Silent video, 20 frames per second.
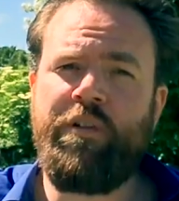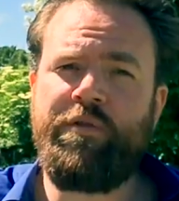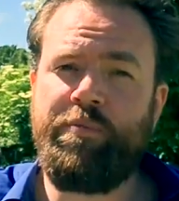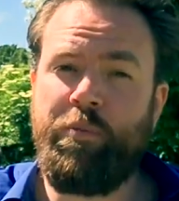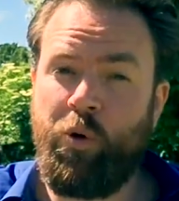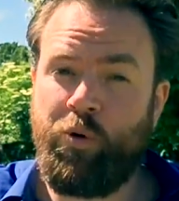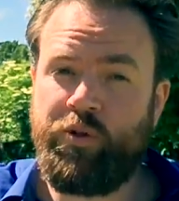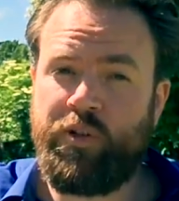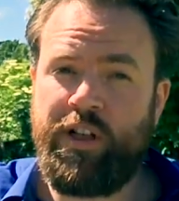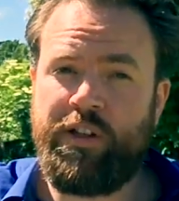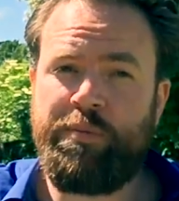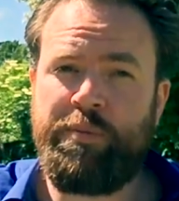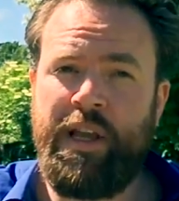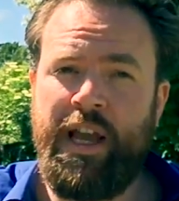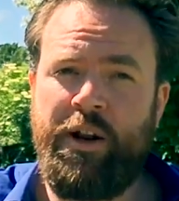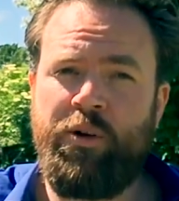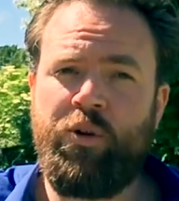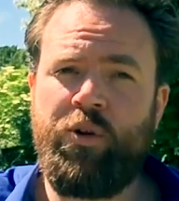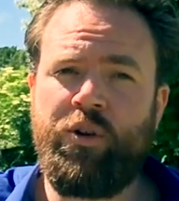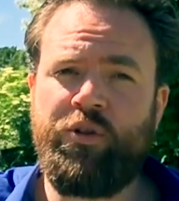of Mozart's
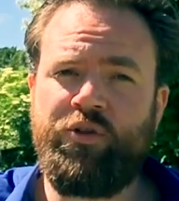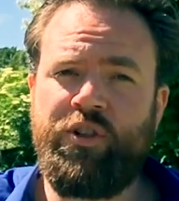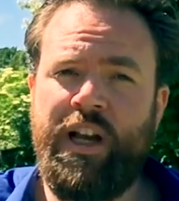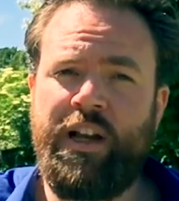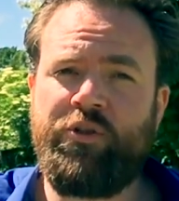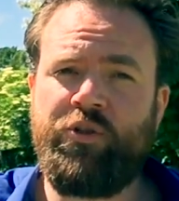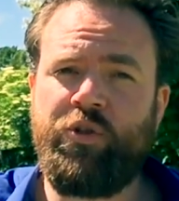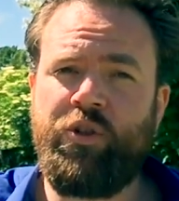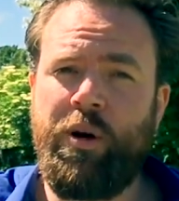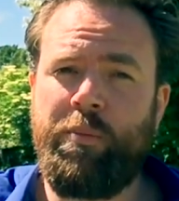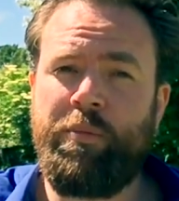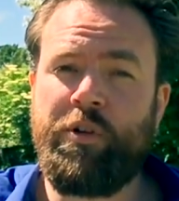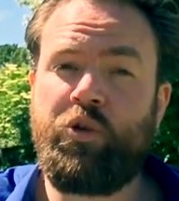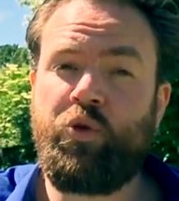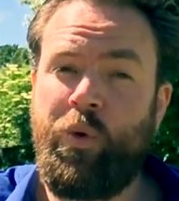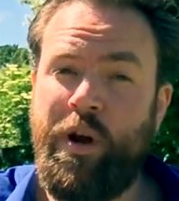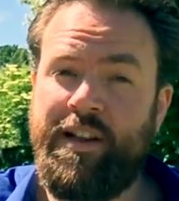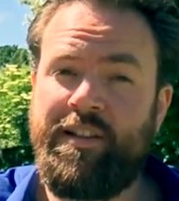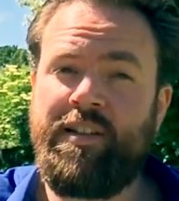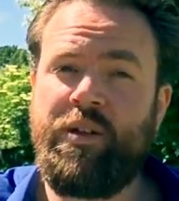Piano Concerto No.
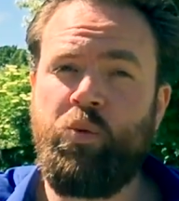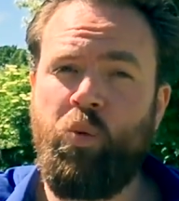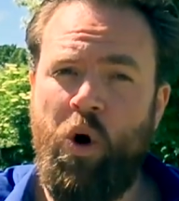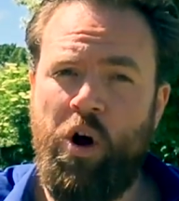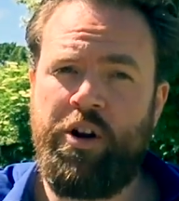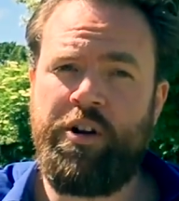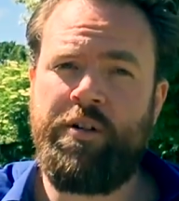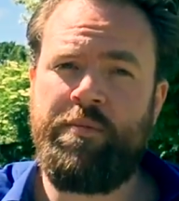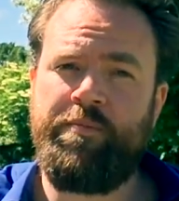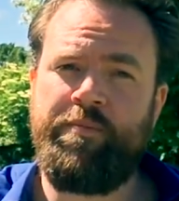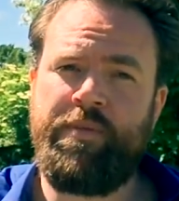21.